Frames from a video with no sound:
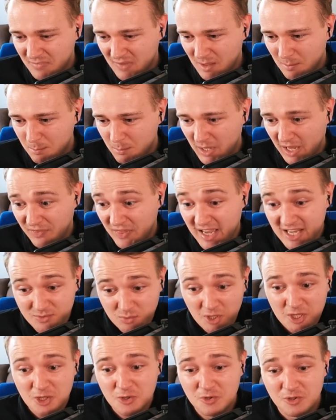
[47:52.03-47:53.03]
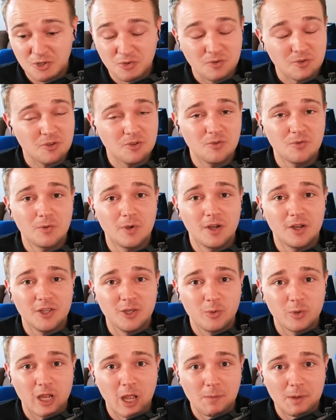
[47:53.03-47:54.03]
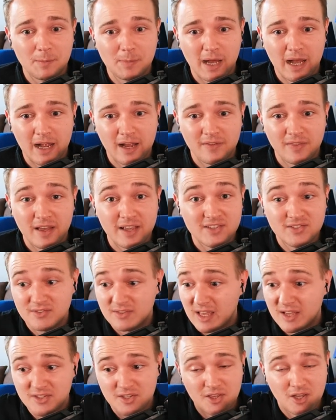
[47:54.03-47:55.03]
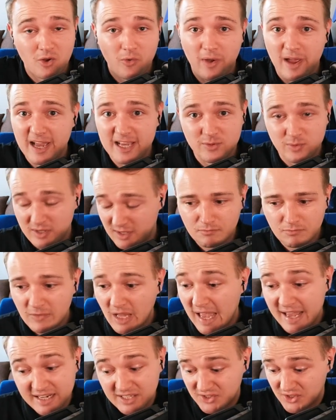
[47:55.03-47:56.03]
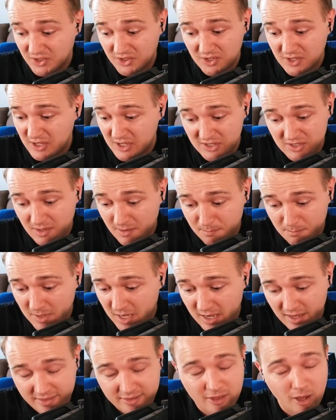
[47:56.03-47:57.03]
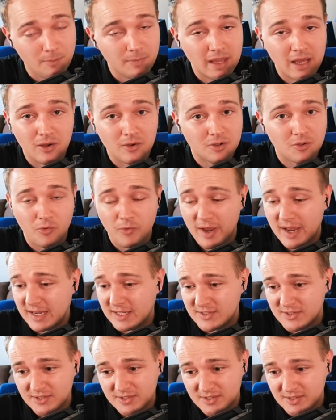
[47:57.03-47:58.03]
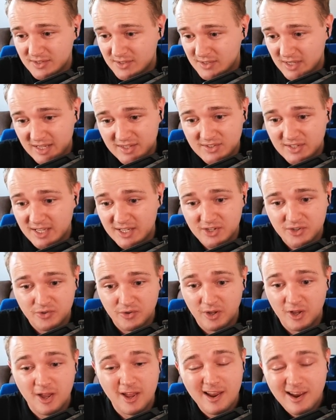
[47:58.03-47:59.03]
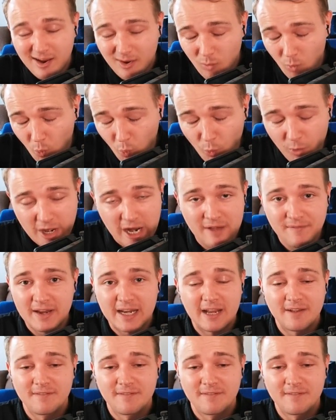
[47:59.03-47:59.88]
But yeah, that's why you were coming back. There's other creators with editors, thumbnail creators, etc. We don't have any of